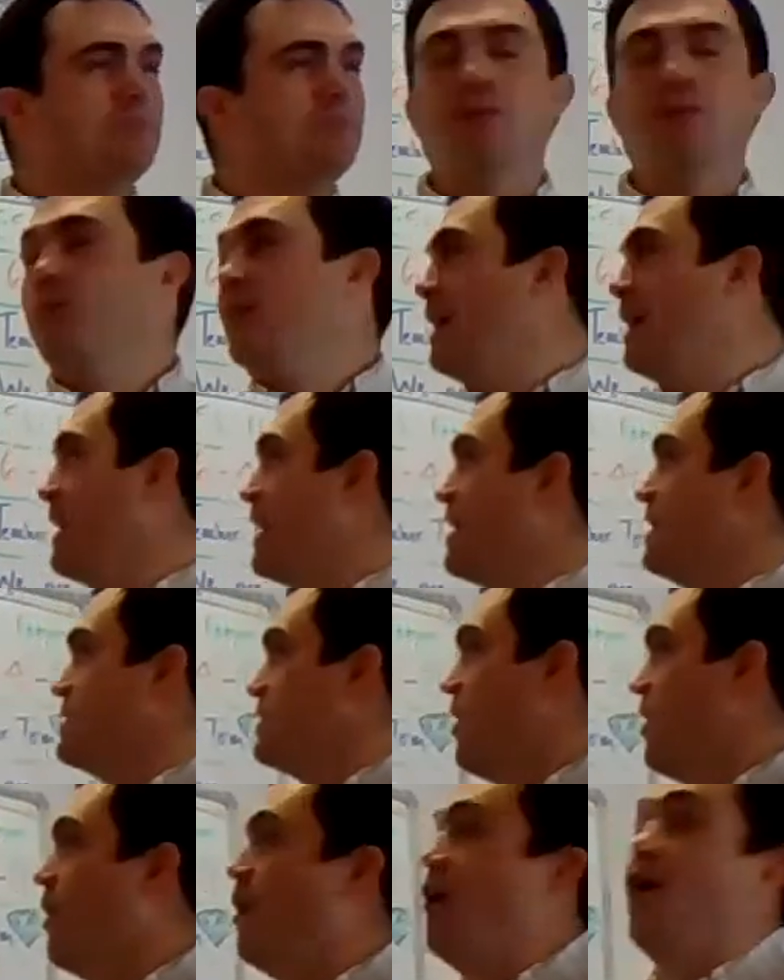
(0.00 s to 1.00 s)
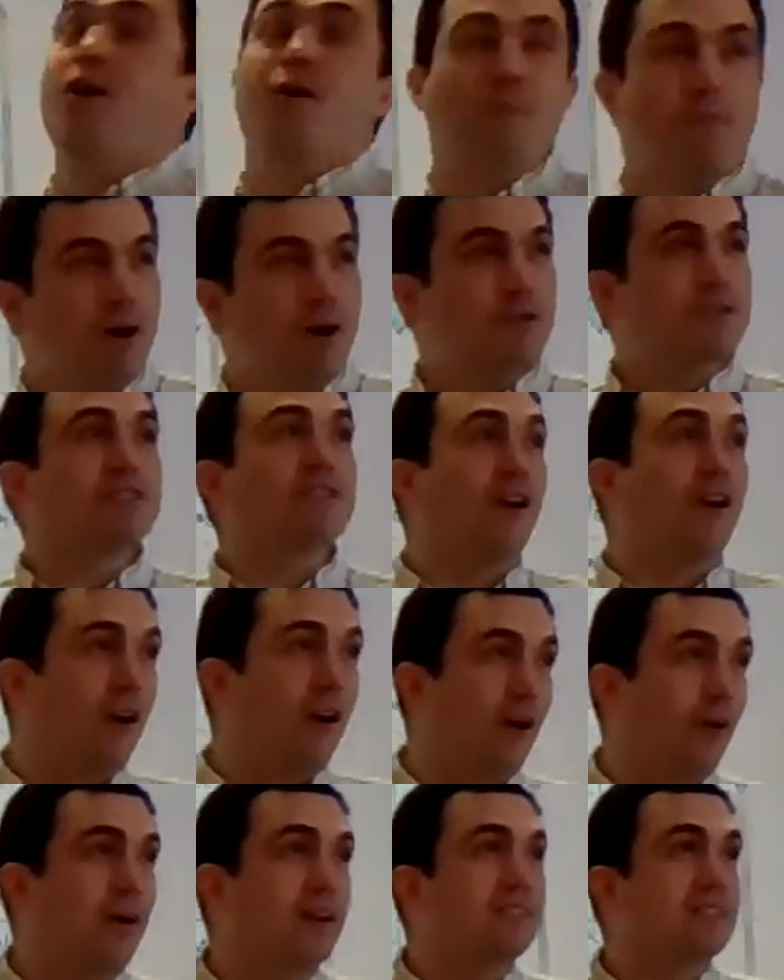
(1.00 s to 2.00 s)
Moringa is almost
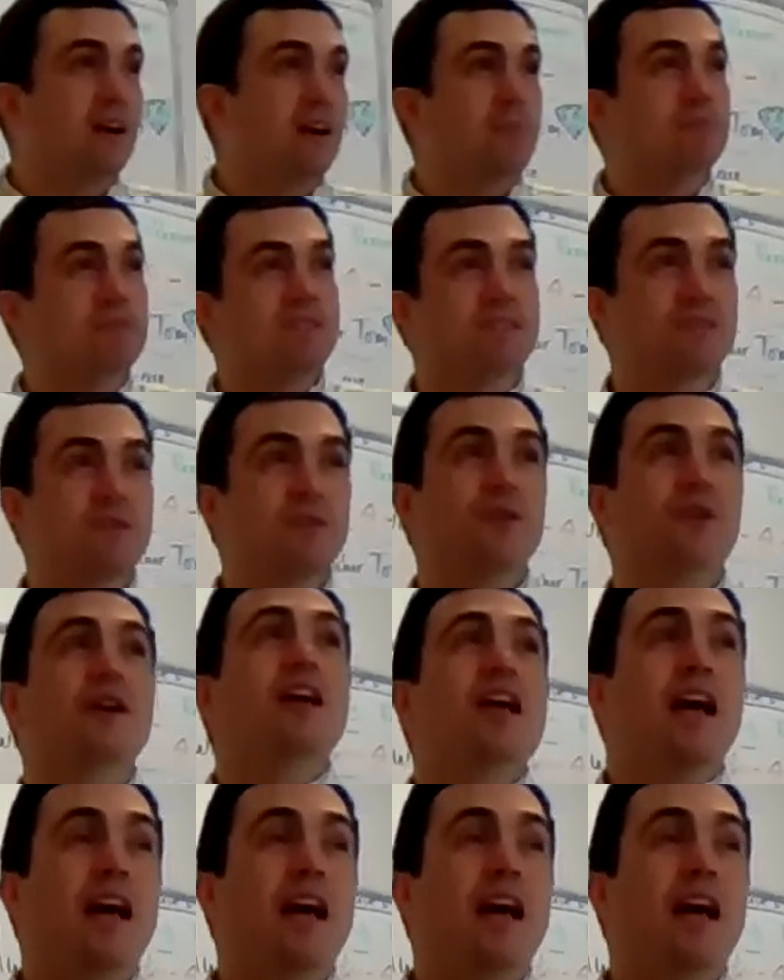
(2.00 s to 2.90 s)
always comes to school.